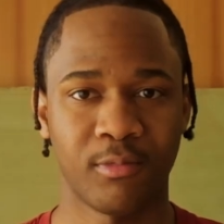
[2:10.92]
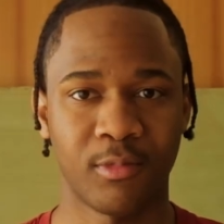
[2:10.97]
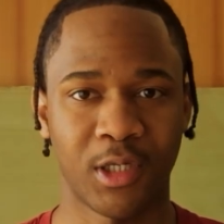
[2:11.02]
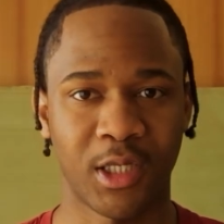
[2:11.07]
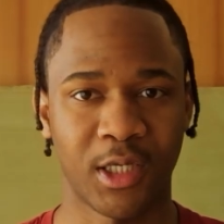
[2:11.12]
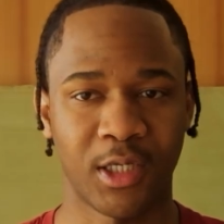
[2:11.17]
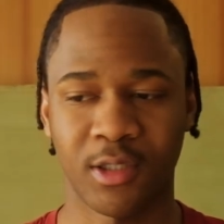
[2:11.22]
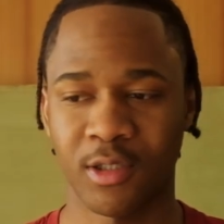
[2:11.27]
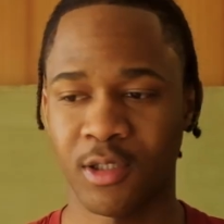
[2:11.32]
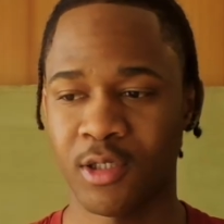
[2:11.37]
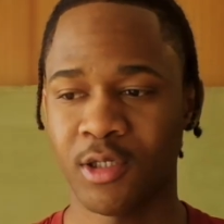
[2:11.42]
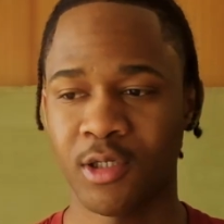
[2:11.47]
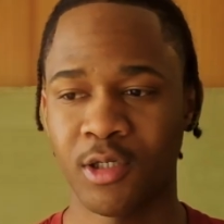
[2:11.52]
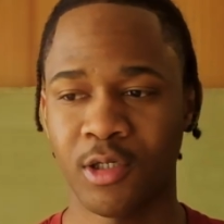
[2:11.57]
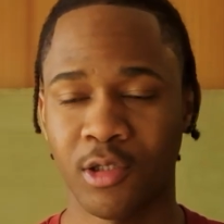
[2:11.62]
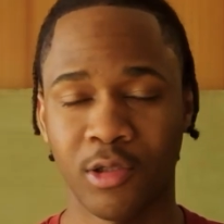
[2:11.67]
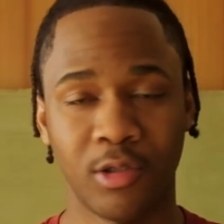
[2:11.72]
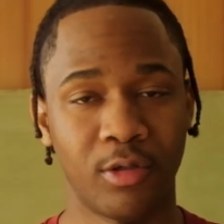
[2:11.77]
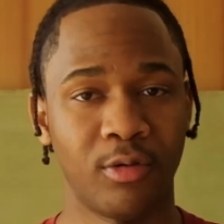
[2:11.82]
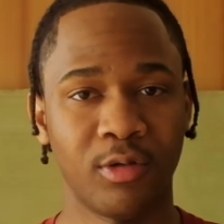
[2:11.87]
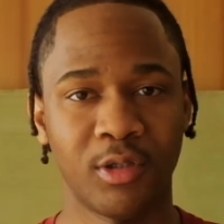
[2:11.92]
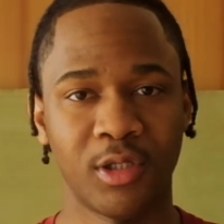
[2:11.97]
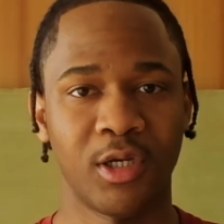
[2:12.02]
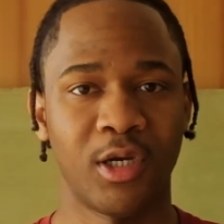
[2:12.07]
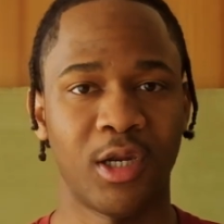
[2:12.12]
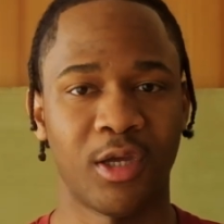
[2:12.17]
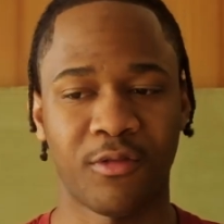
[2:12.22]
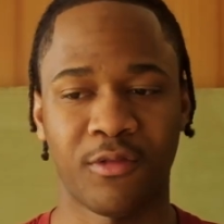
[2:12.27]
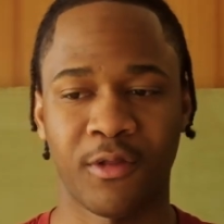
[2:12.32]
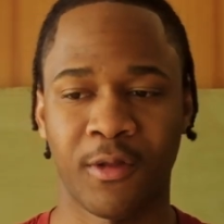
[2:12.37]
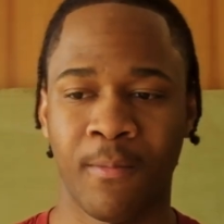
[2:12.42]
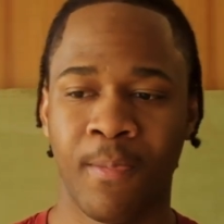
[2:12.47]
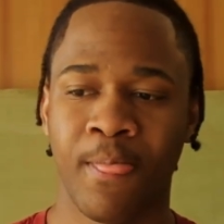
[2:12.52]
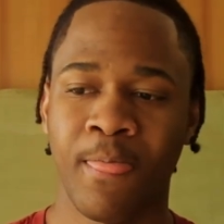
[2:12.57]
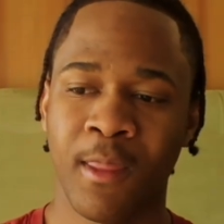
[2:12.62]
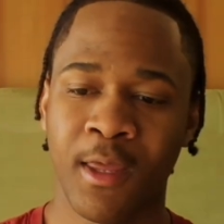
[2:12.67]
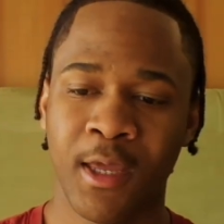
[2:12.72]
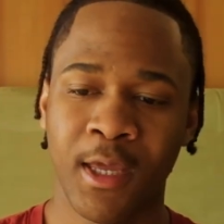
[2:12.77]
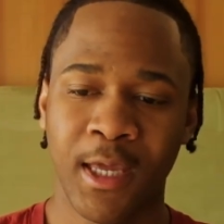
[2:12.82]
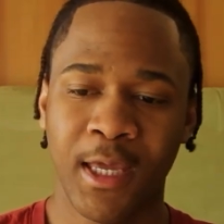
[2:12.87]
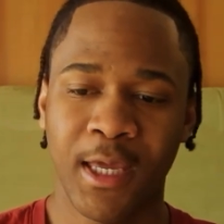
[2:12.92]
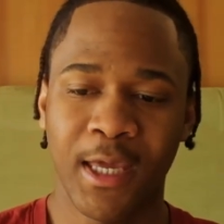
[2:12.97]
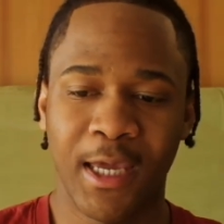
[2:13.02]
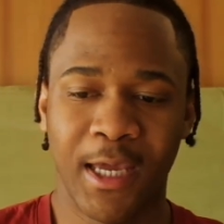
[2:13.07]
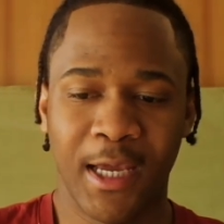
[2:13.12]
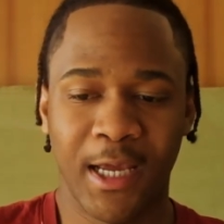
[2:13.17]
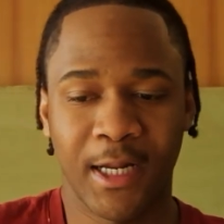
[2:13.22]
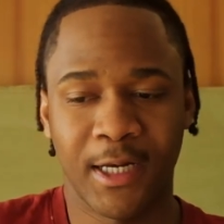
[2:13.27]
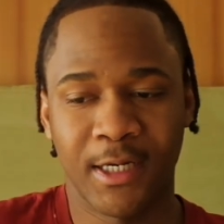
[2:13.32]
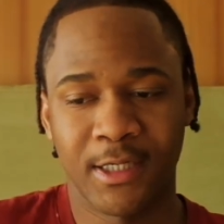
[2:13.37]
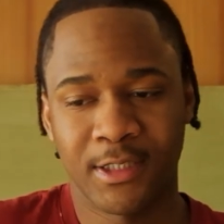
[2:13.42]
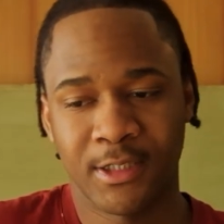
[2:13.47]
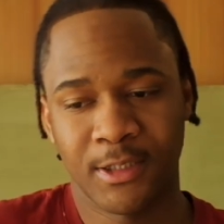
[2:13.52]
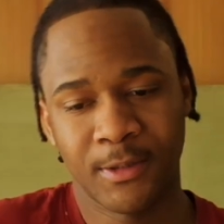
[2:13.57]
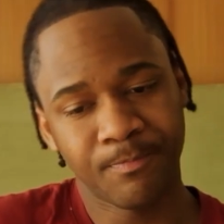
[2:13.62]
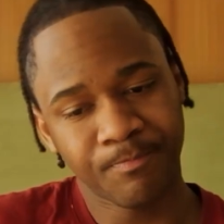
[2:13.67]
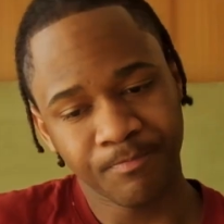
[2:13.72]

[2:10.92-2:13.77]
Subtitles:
like literally nothing. And